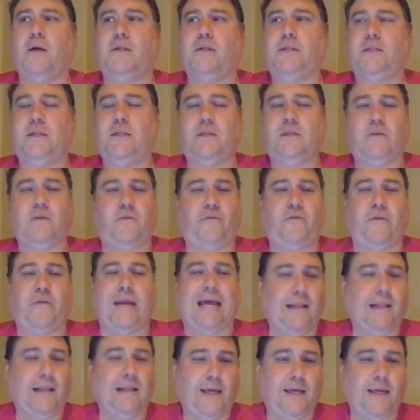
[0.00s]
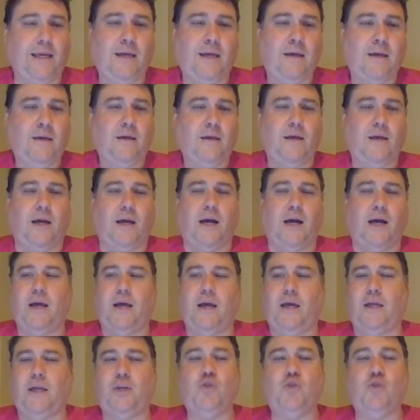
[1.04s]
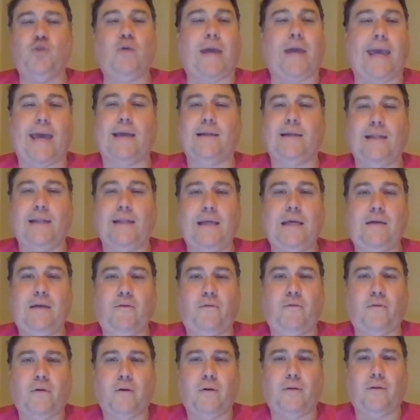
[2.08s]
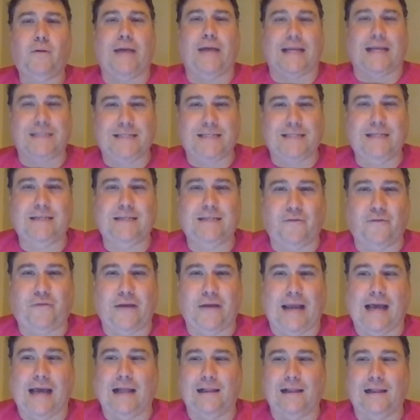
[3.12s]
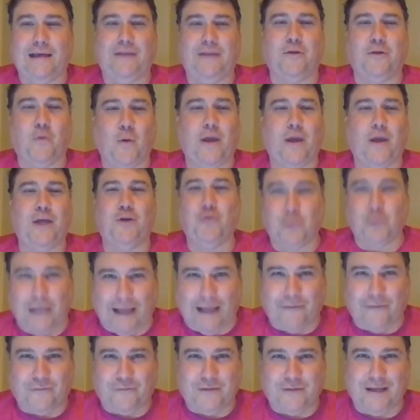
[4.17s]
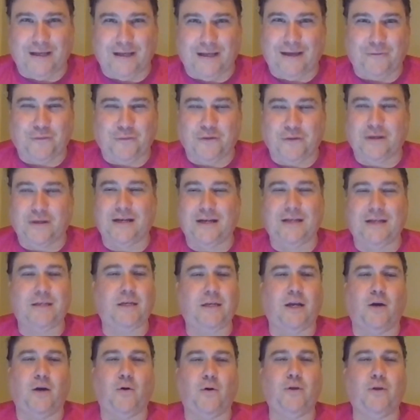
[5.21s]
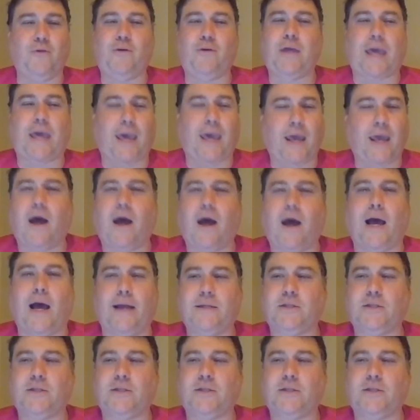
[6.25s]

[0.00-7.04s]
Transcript: season finale, and you can't leave that season finale the way you left it. If you're going to, you cannot.